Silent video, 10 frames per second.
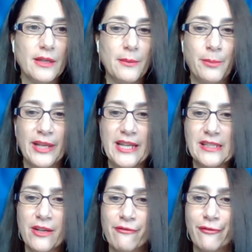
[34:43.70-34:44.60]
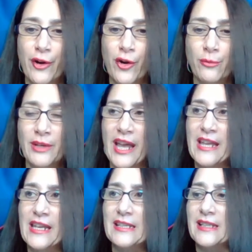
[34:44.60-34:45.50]
and please confirm,
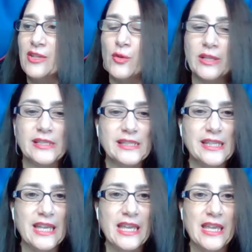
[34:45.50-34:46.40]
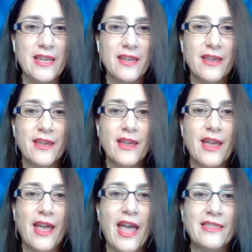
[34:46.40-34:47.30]
ladies, that you can see
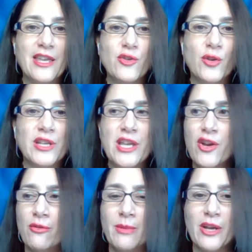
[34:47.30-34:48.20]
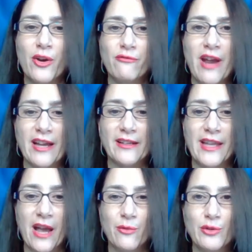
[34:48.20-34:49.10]
and that you can hear me correctly.
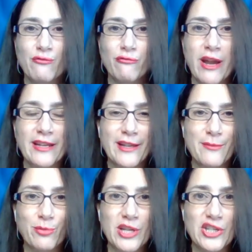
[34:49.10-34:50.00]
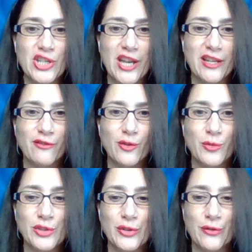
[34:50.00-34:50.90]
I would greatly appreciate if you
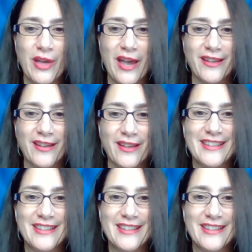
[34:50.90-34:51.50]
would do that,